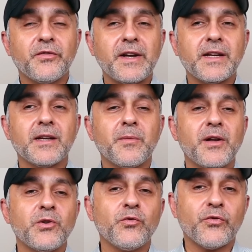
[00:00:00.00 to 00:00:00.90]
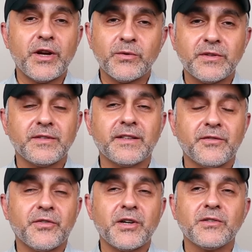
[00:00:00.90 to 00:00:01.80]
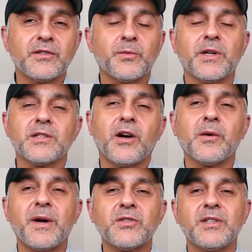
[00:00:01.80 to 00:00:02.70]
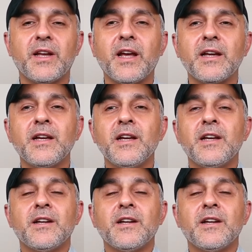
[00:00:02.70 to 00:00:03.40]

finding out about new fragrances like the fragrances we're going to talk about today,